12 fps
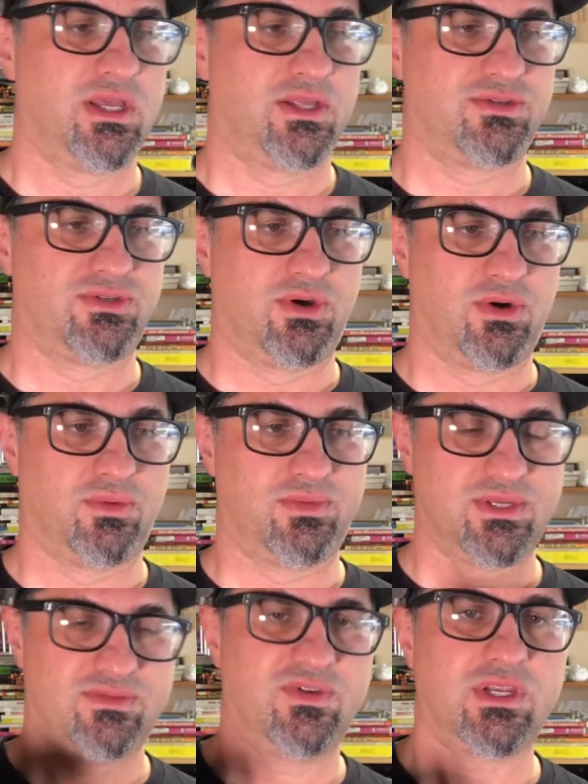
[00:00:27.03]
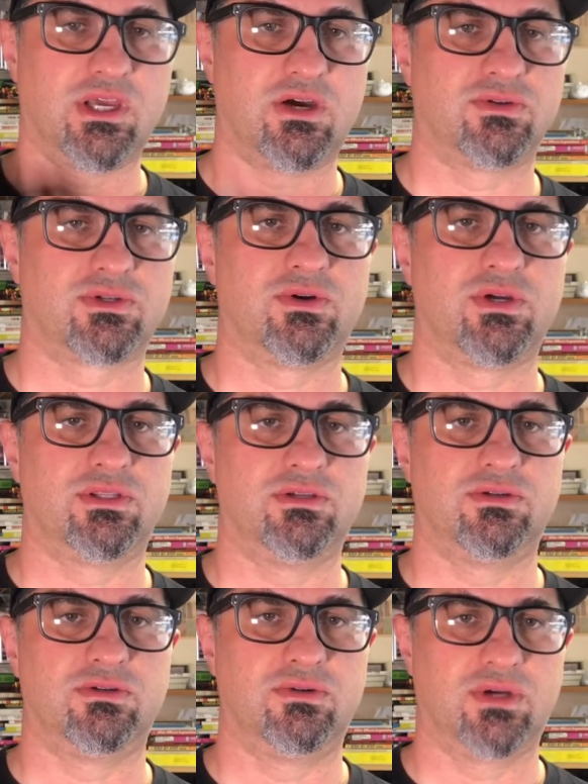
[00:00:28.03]
So this video is going
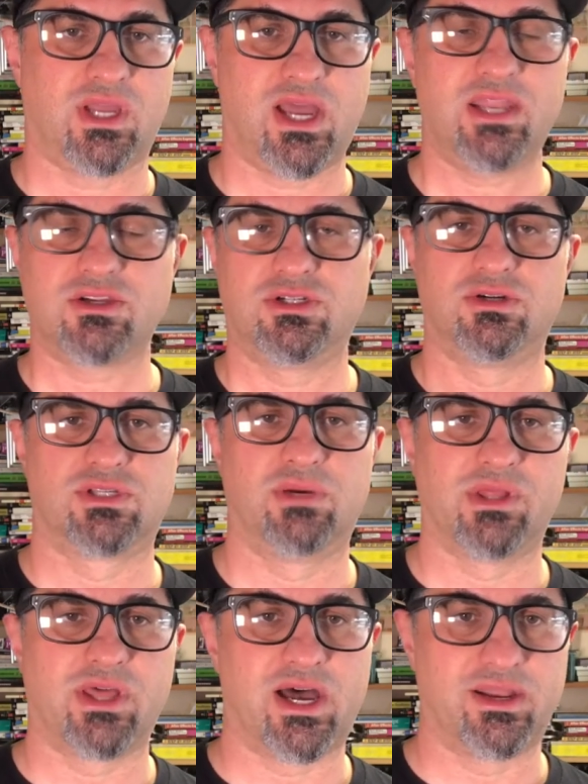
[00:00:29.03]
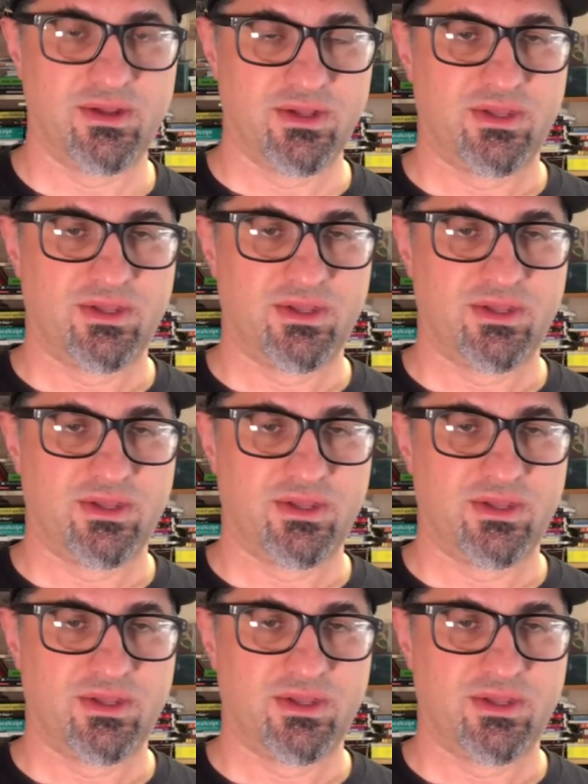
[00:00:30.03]
to kind of show some of that.